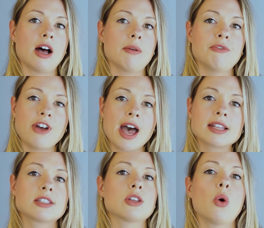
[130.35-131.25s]

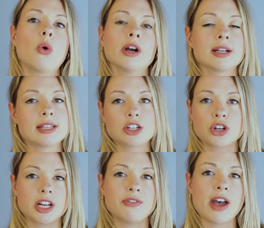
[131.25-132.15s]
fats or
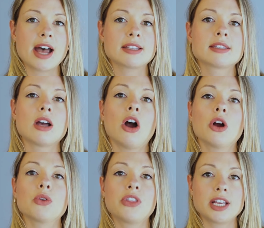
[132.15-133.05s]
saturated fats
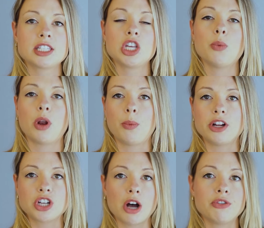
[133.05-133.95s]
are things that you want to
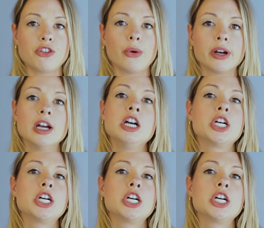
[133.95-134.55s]
watch out for.